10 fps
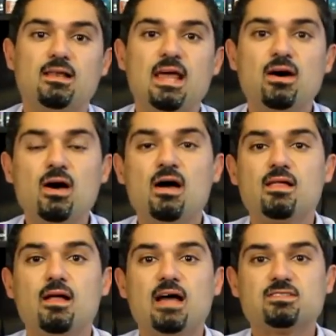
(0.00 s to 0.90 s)
Now,
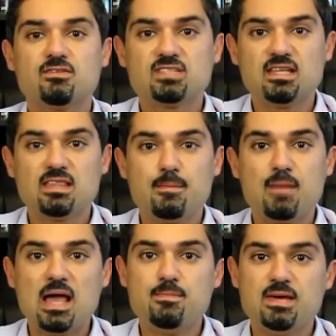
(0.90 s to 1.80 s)
as I've said, there
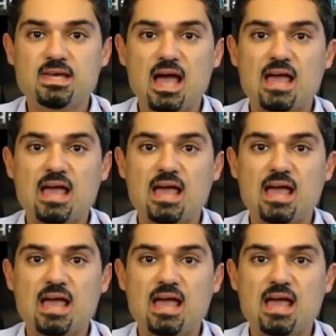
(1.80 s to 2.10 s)
may be